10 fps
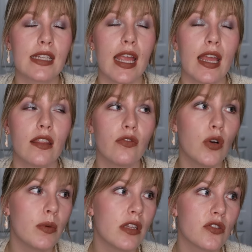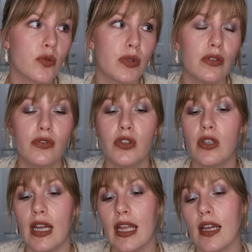and the formulas are
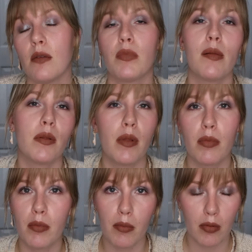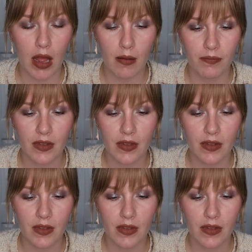beautiful, and blah, blah, blah, blah, blah, blah.